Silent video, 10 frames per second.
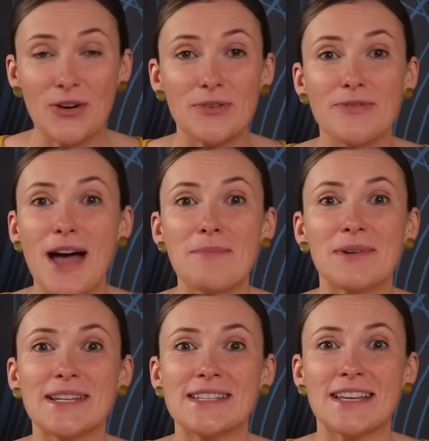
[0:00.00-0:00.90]
our
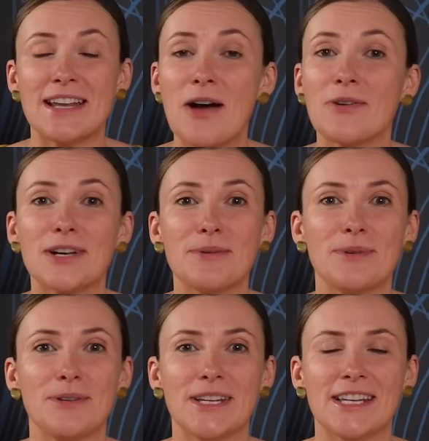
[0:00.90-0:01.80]
families, and our
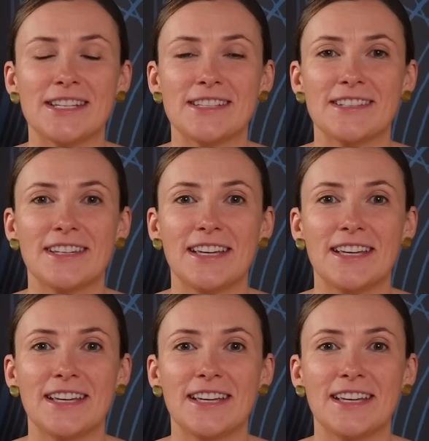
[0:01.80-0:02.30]
communities.